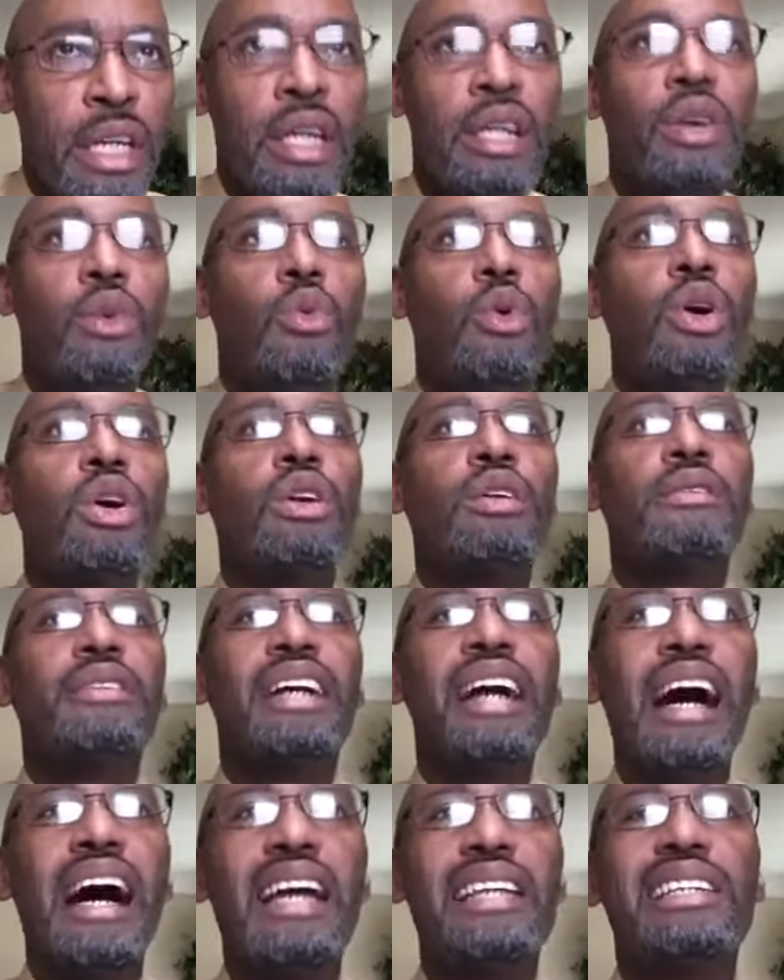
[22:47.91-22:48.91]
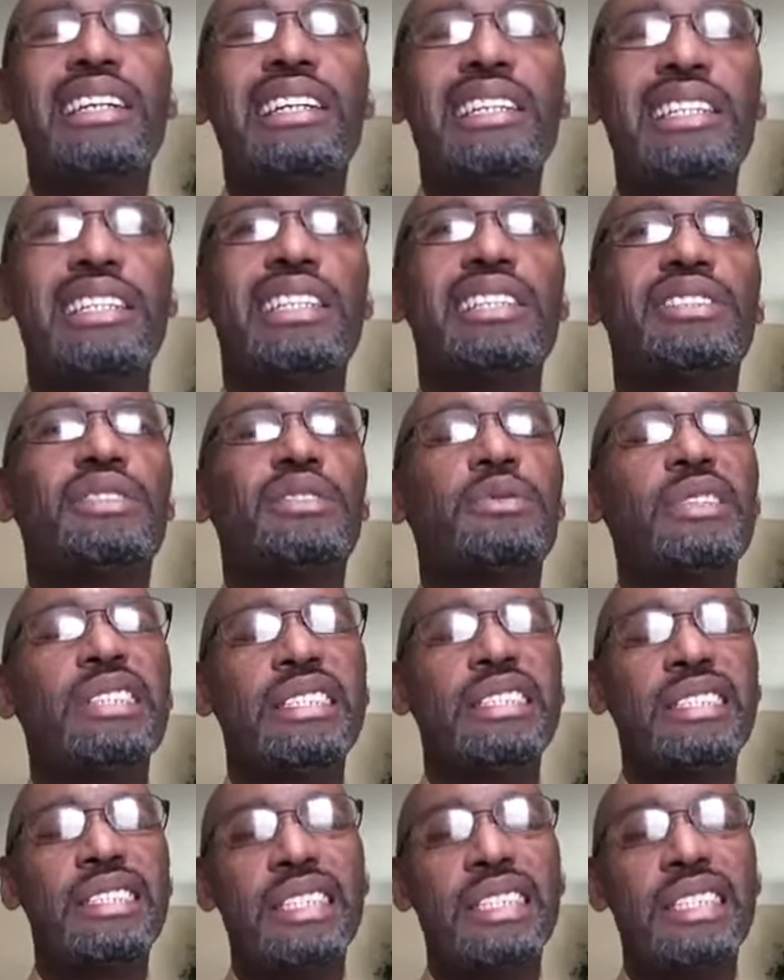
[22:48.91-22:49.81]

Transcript: The word of God declares to us,